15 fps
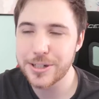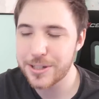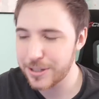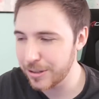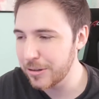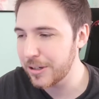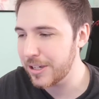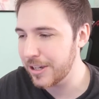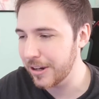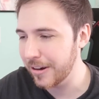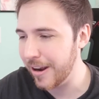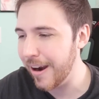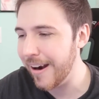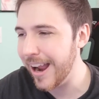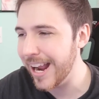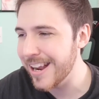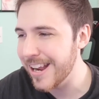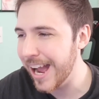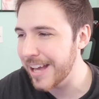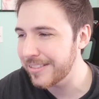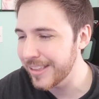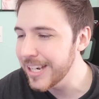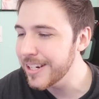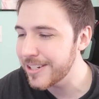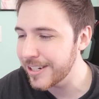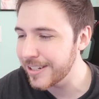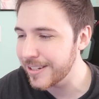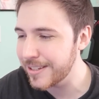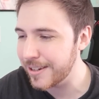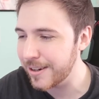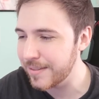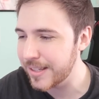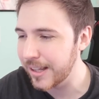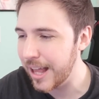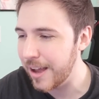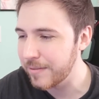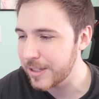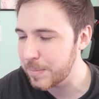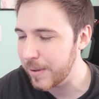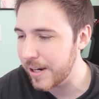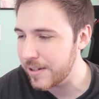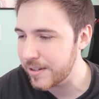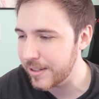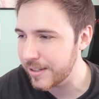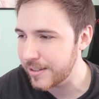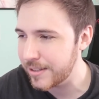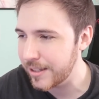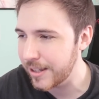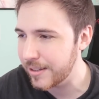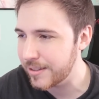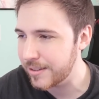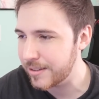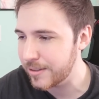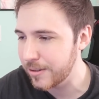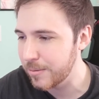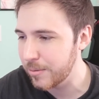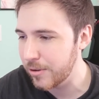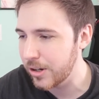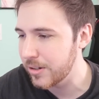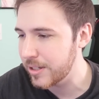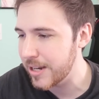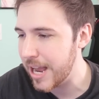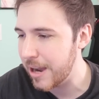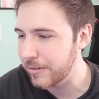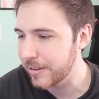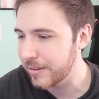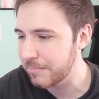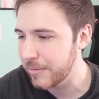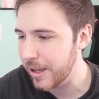She's too cute, alright? I think she deserves love, especially since Subaru's not with